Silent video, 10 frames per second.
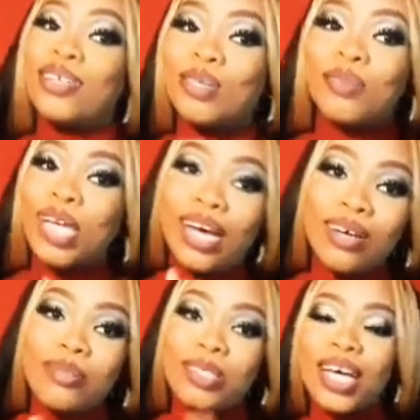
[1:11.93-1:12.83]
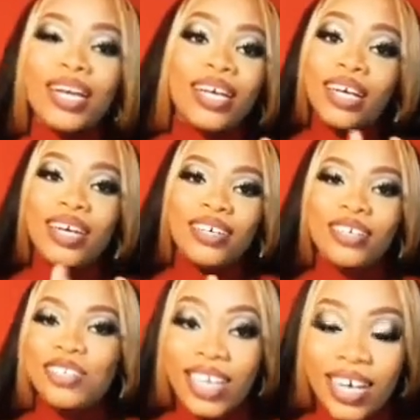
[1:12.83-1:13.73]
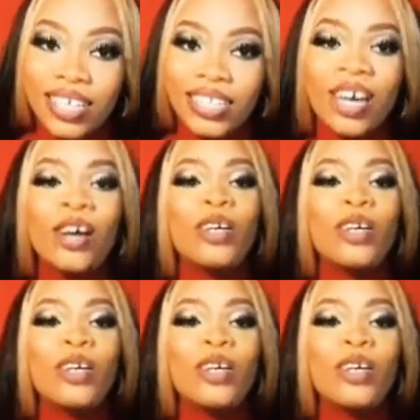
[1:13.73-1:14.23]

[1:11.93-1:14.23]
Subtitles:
sometimes I didn't, you get.